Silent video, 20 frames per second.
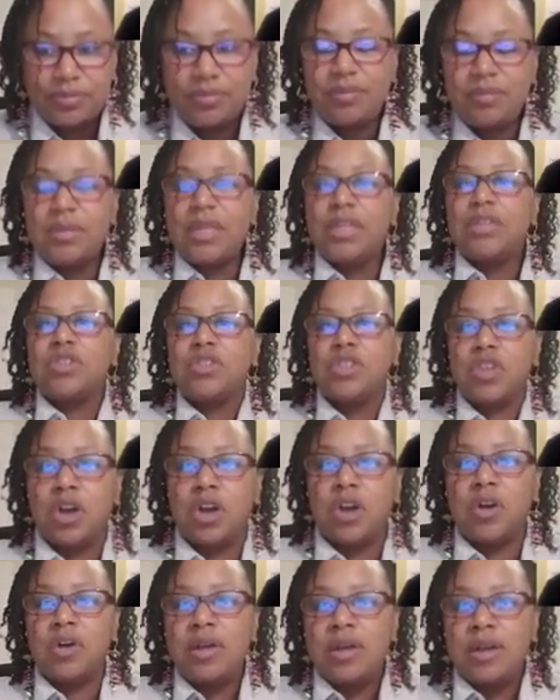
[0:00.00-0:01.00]

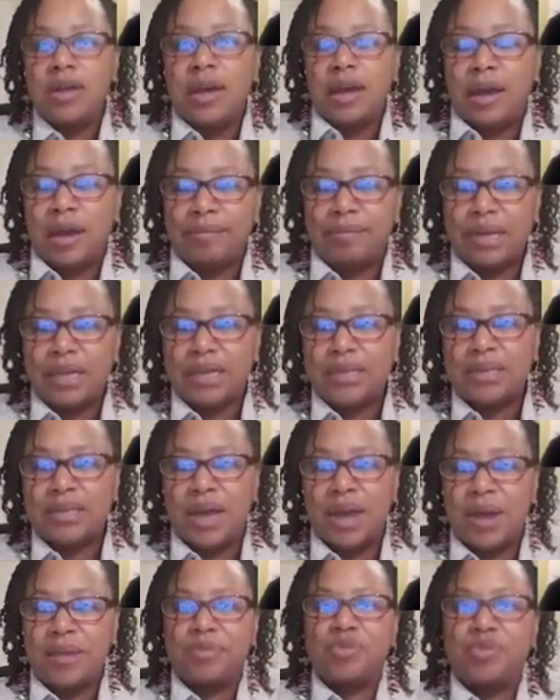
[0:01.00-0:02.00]
So how many
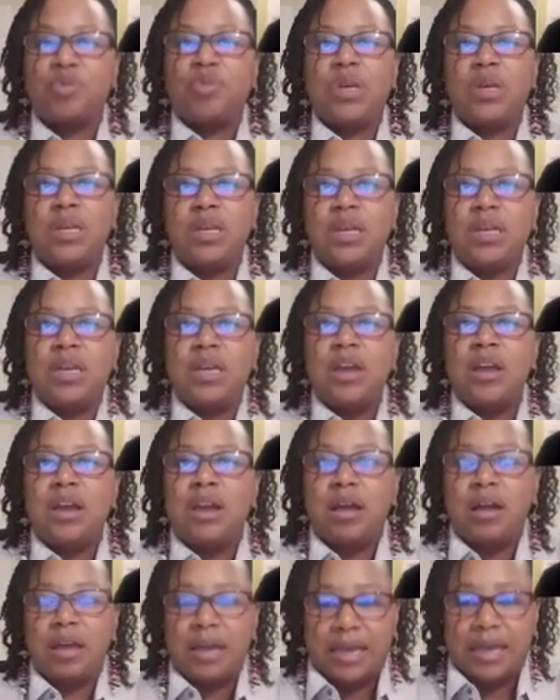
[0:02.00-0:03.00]
times we
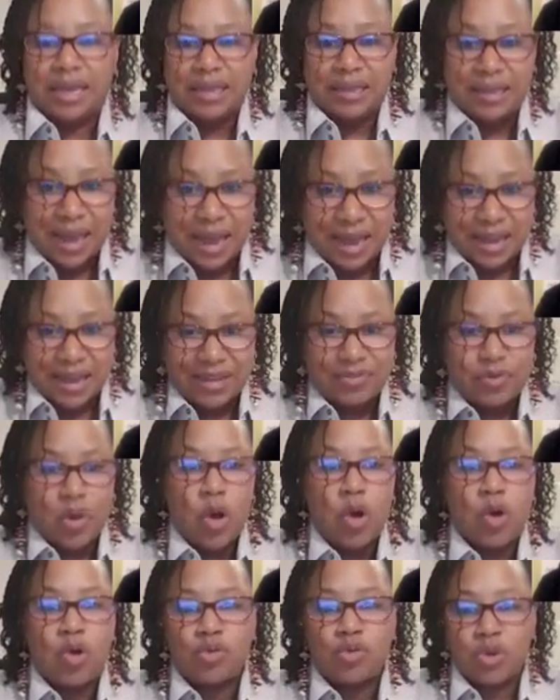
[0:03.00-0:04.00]
in life
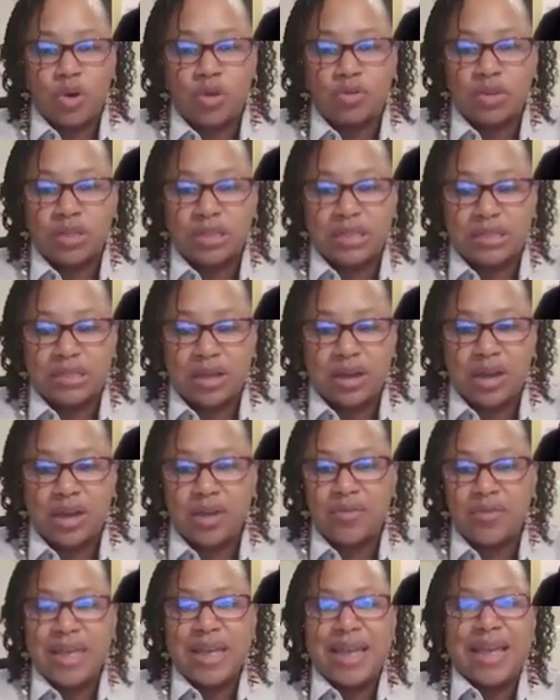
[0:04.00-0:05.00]
hold on to
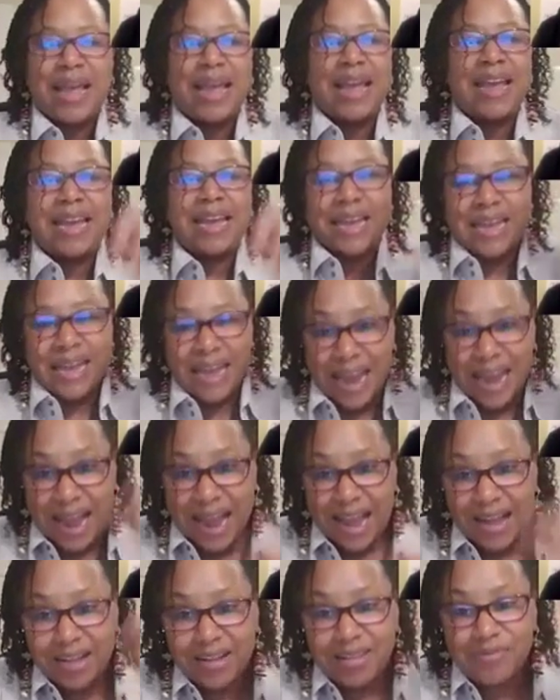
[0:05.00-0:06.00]
stuff, and it
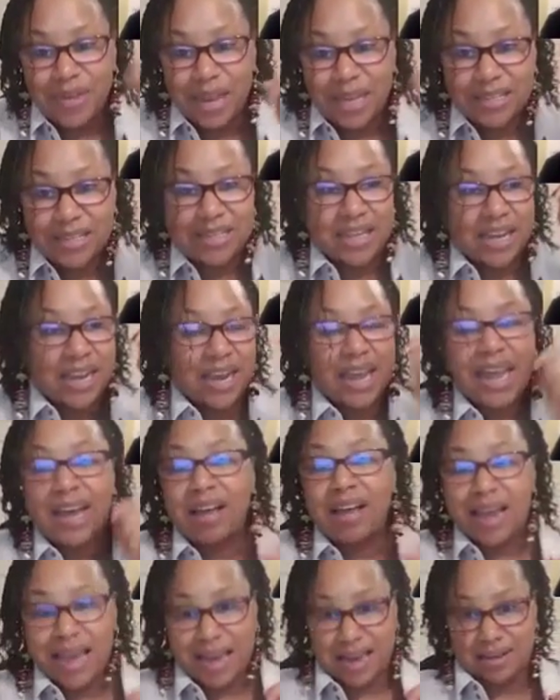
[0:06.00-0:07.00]
aggravates the
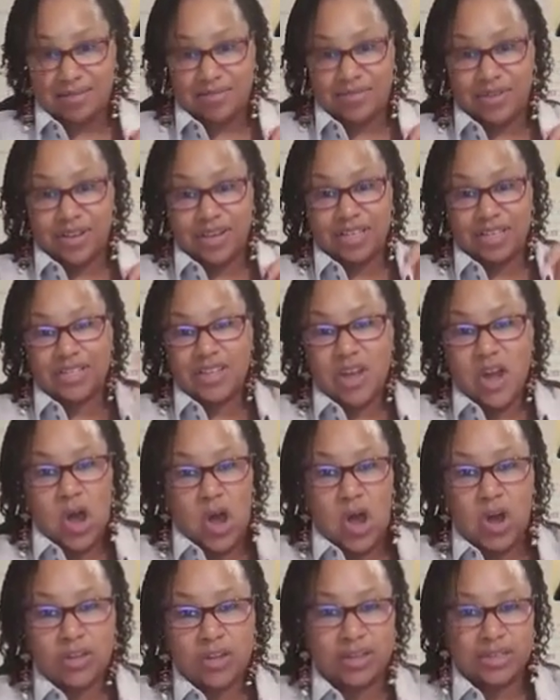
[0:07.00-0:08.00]
hell out of us
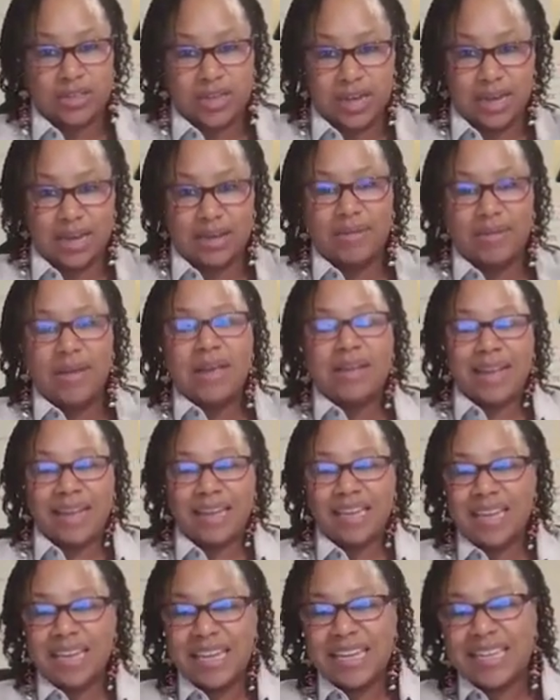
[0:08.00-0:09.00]
all the time.
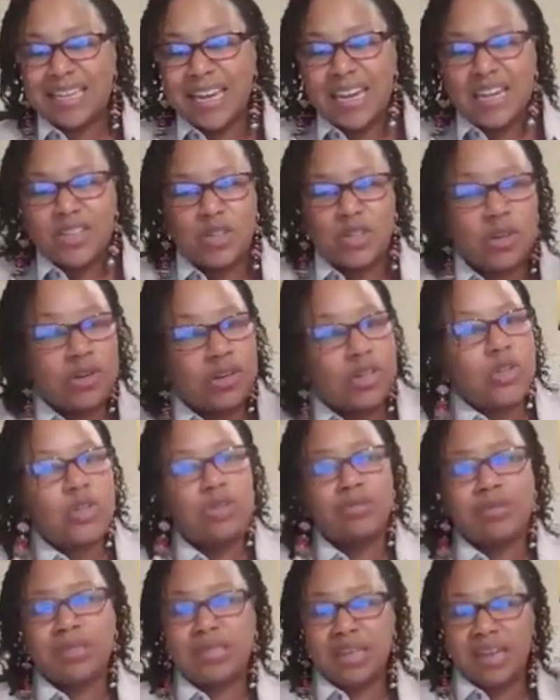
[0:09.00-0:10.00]
Like, soon as
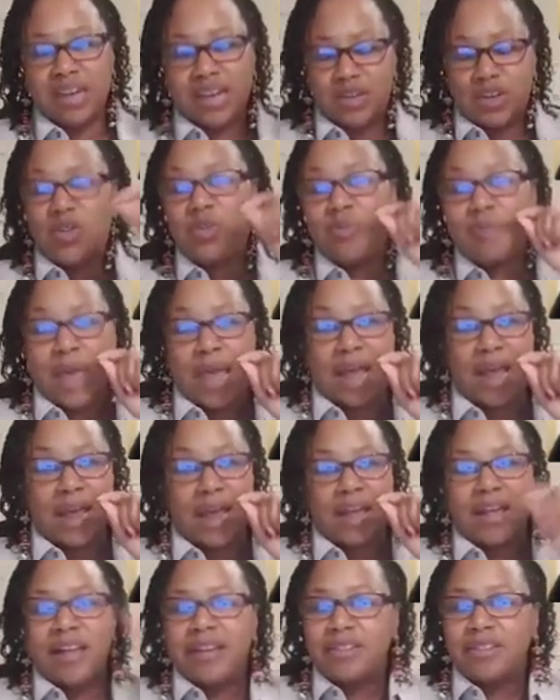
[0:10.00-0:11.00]
you see it, you
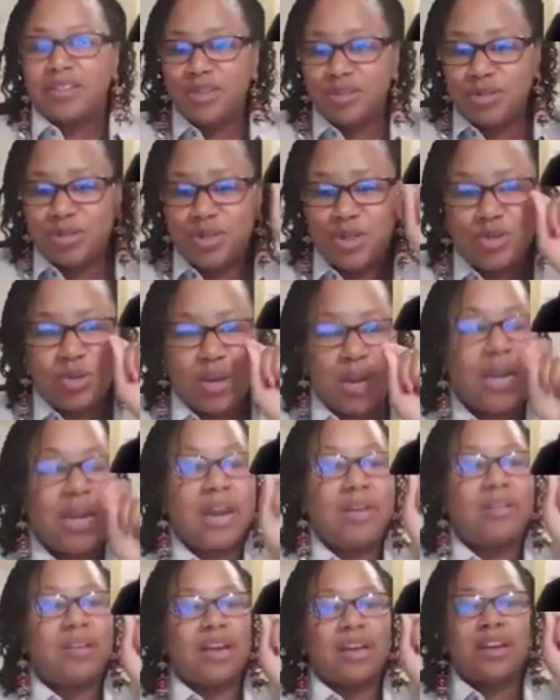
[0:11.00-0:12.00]
mad. Soon as you
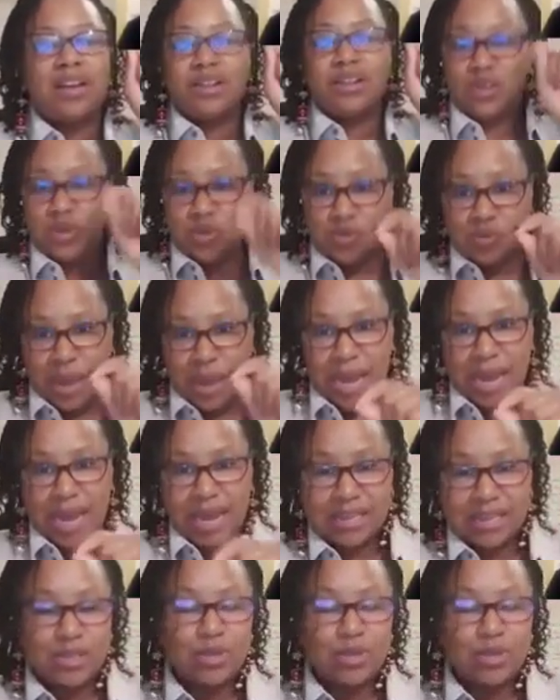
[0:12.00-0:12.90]
hear it, you mad.